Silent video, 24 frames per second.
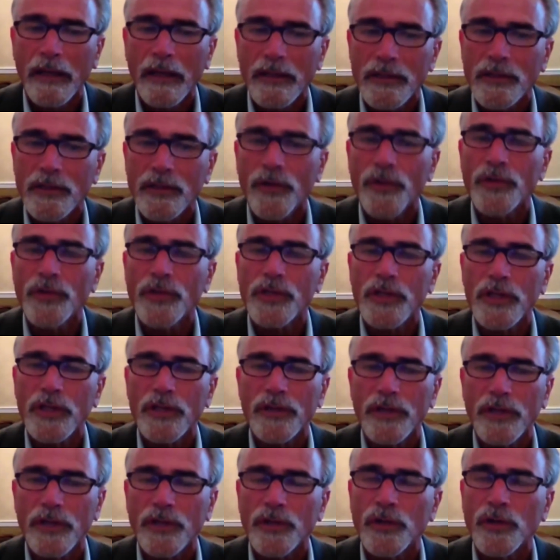So those are
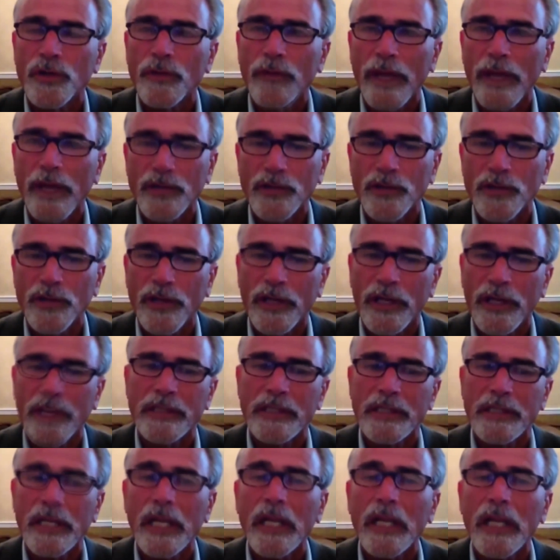the two major
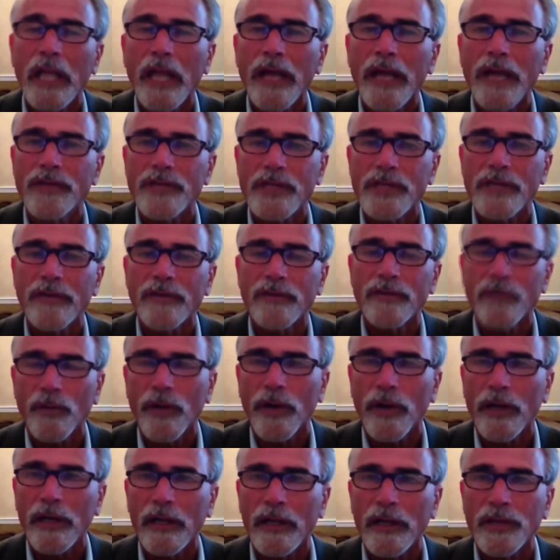things. And then life safety
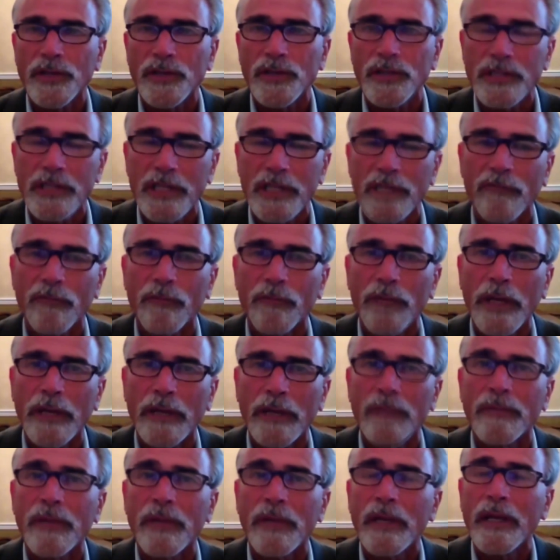regulations have
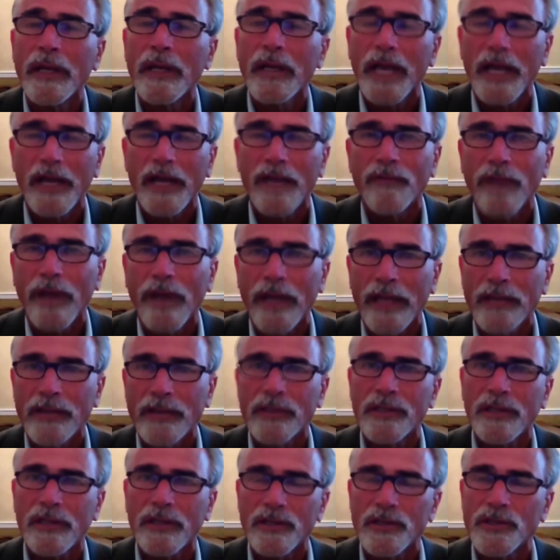been
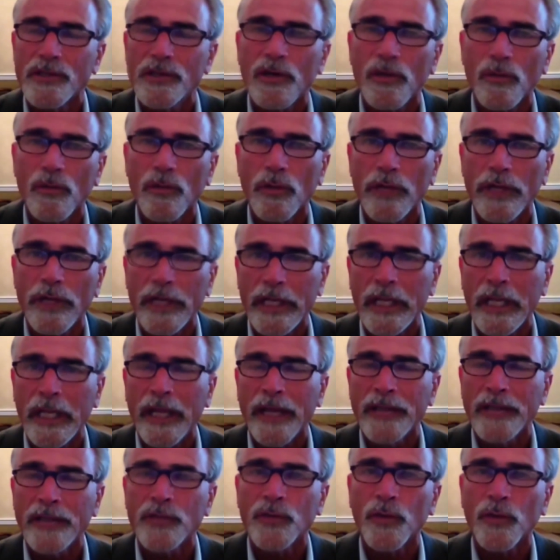advanced considerably in the
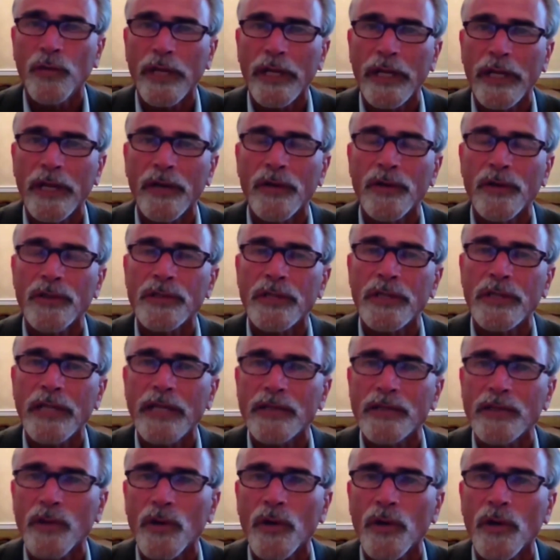last 20 years, and
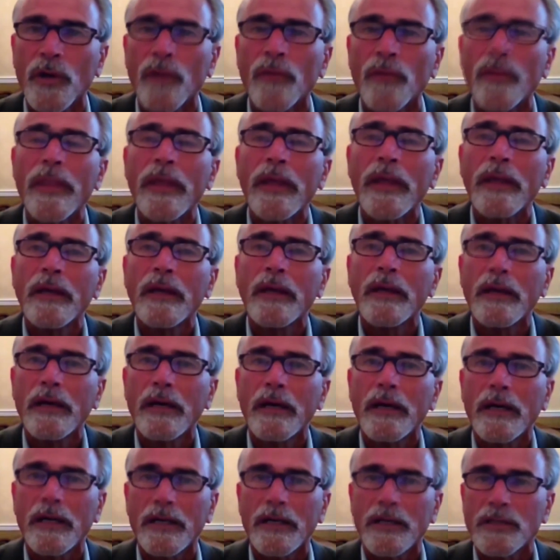that's all
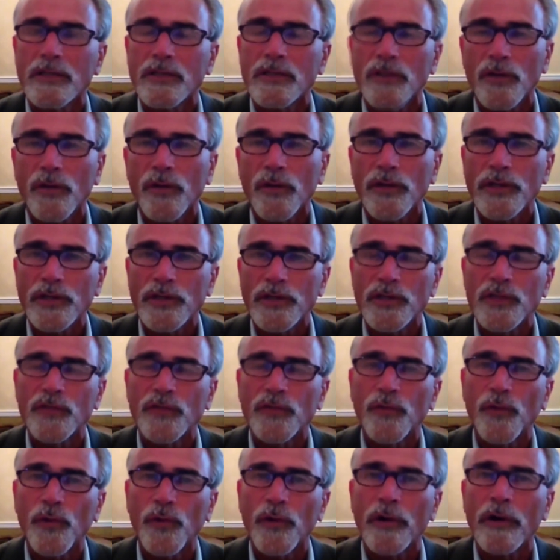considerations
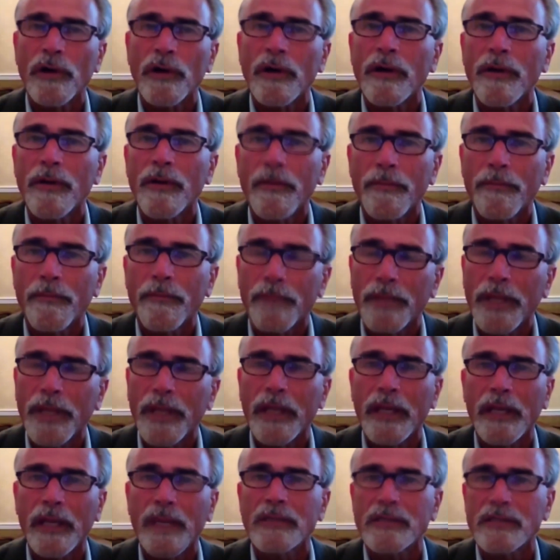for
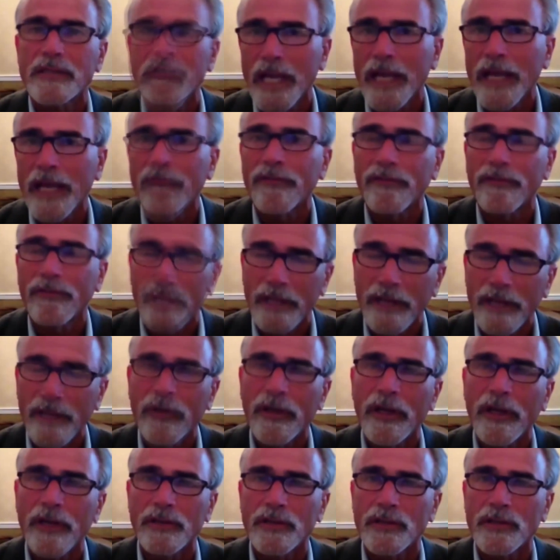being safe,
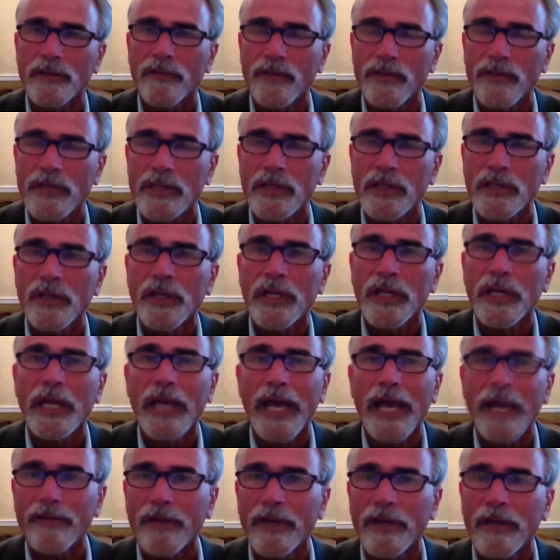leaving a facility,
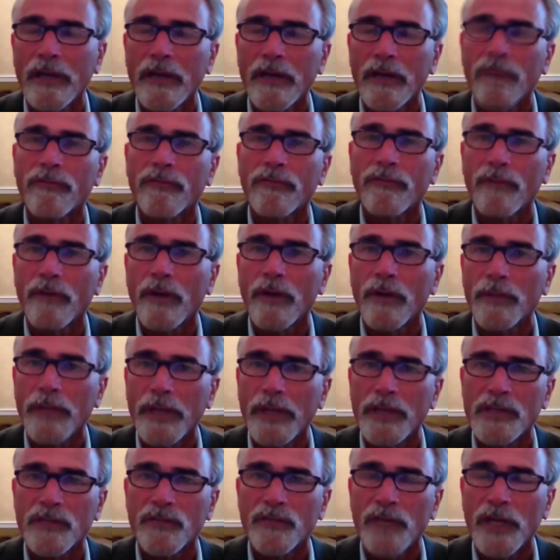having enough
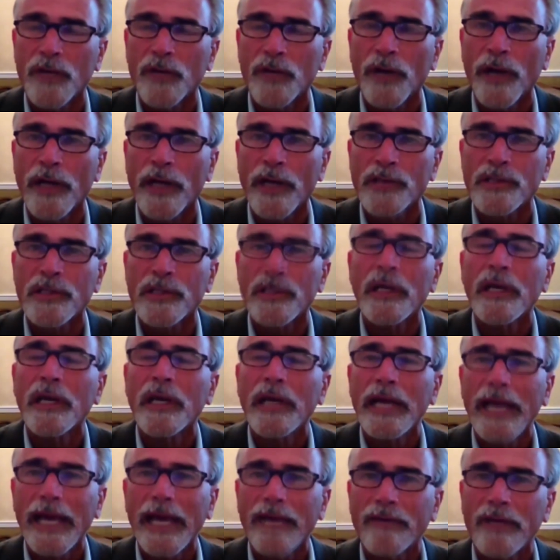means of egress,
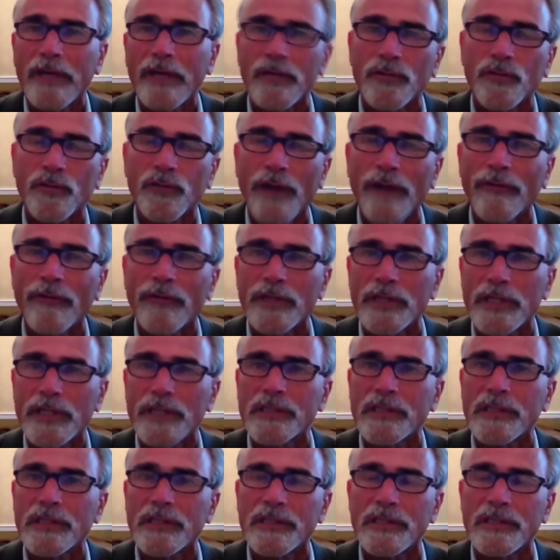having travel
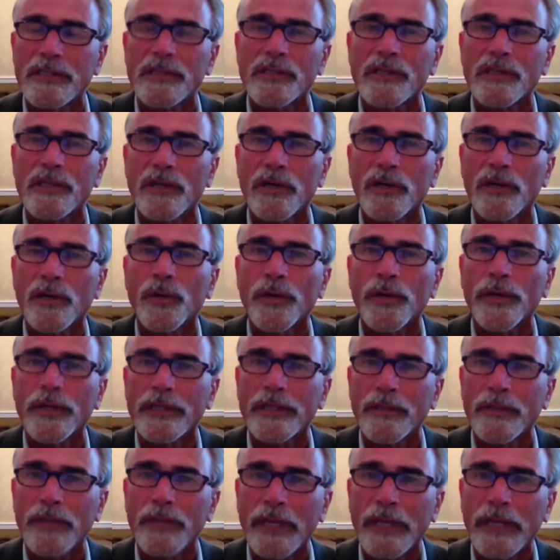distances that are going to